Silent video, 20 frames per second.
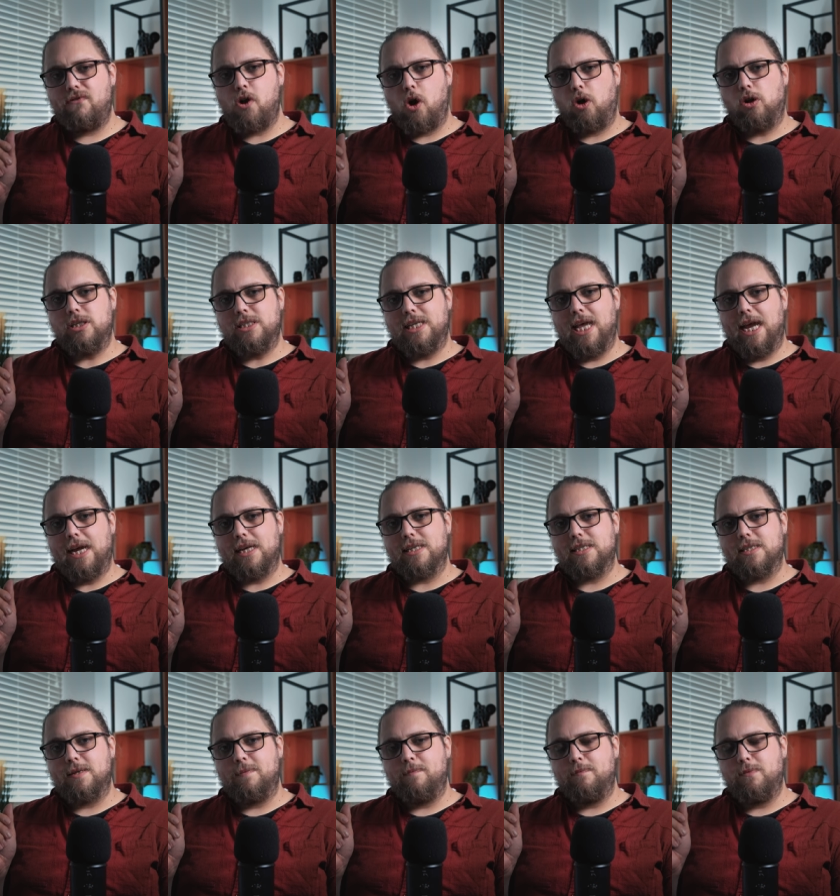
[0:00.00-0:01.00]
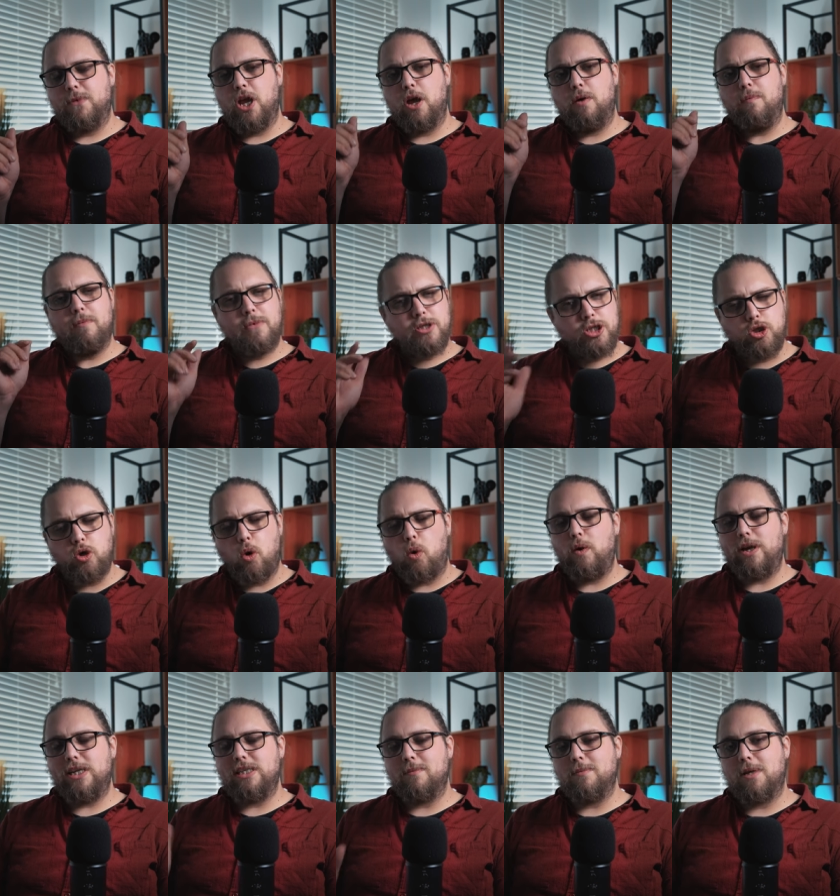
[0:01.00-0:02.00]
context. You know,
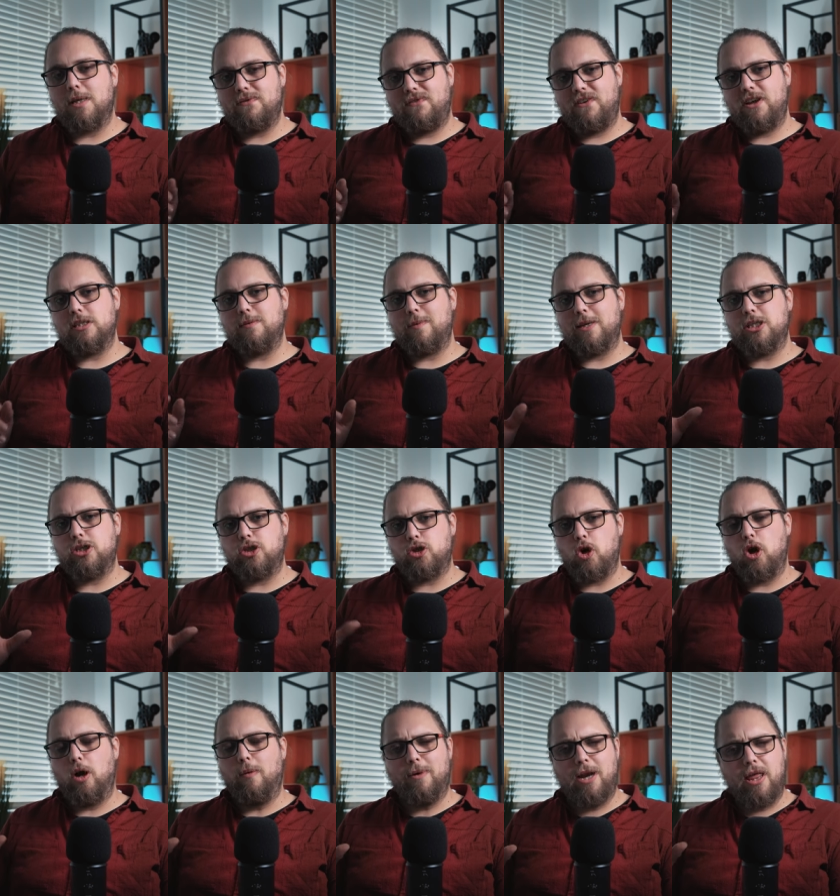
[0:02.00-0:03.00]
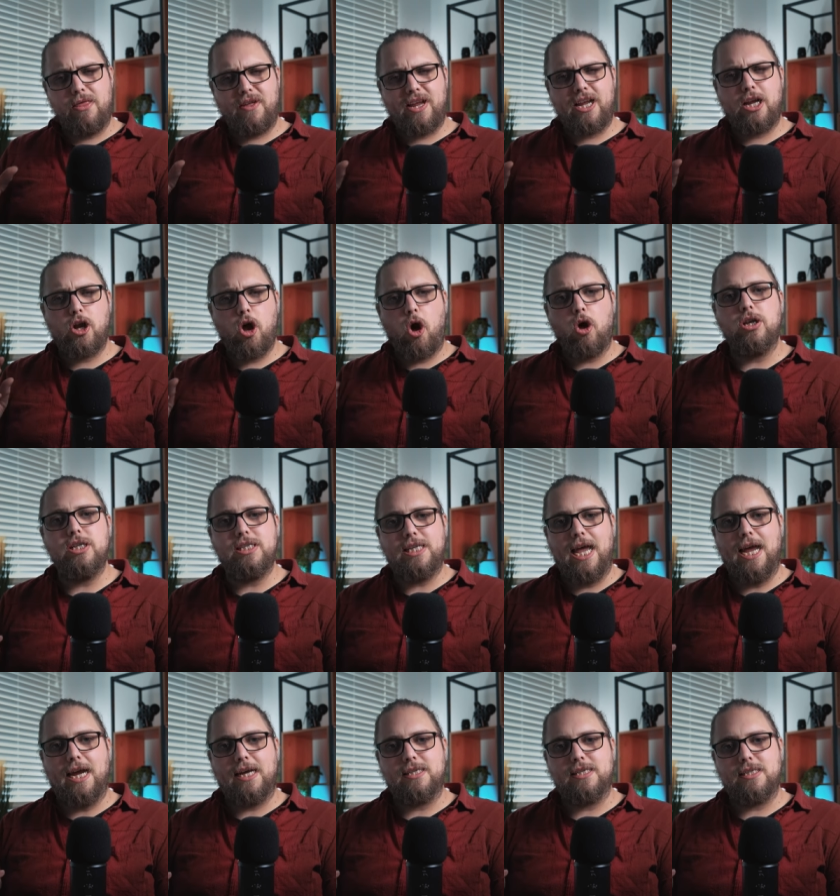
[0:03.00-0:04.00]
story sometimes feels a bit strong, but I think
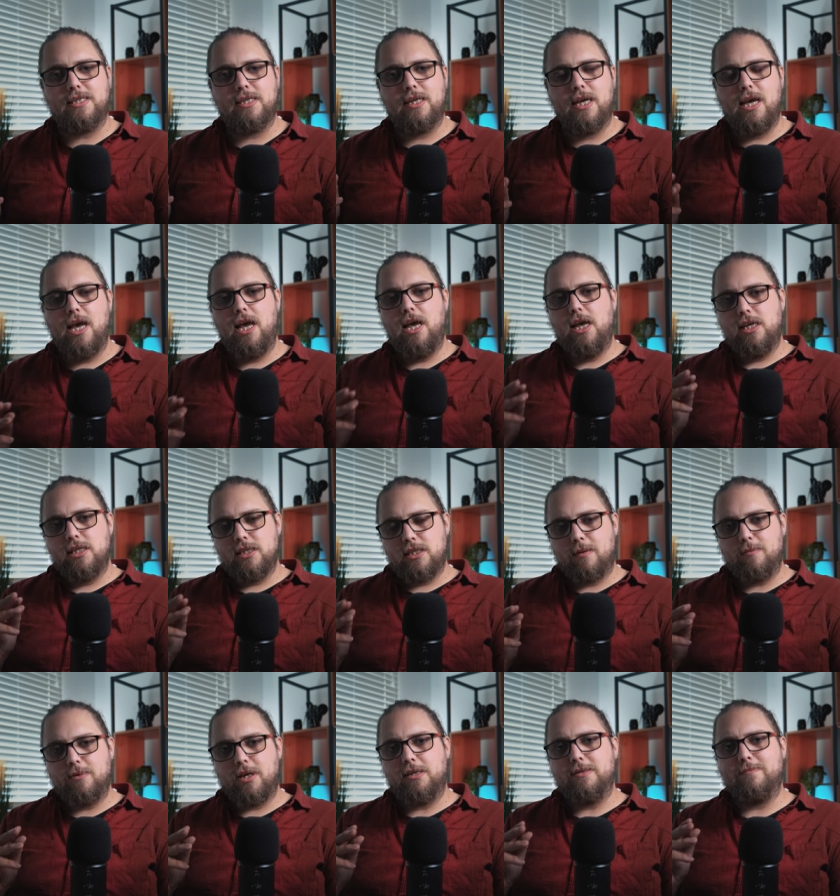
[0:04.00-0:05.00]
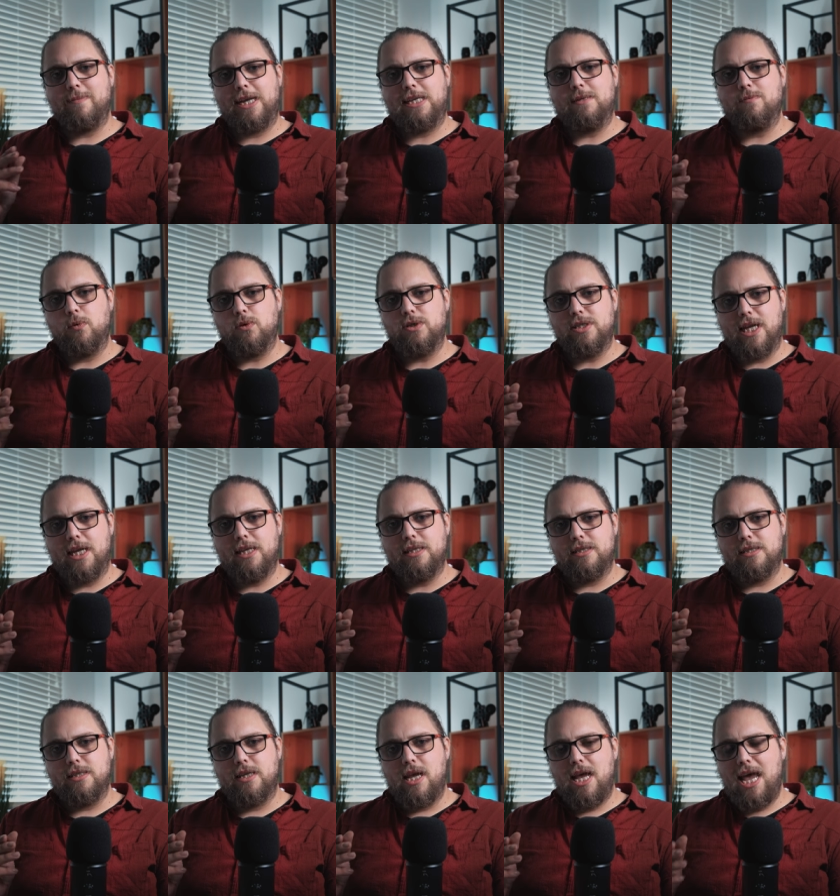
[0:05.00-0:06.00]
context sometimes makes more
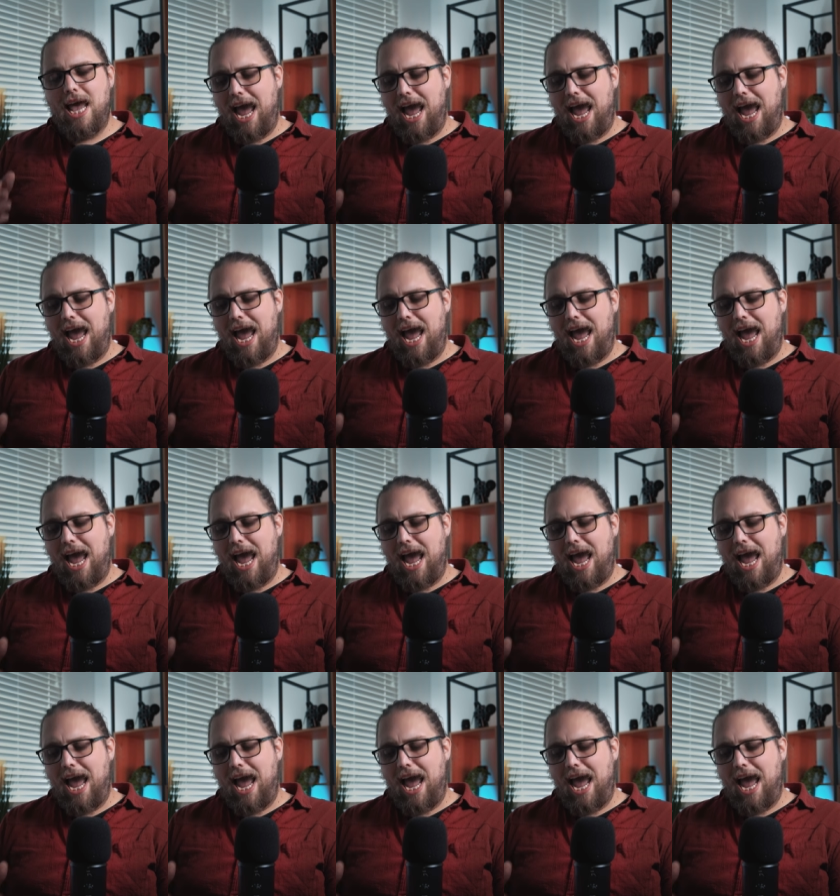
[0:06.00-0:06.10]
sense.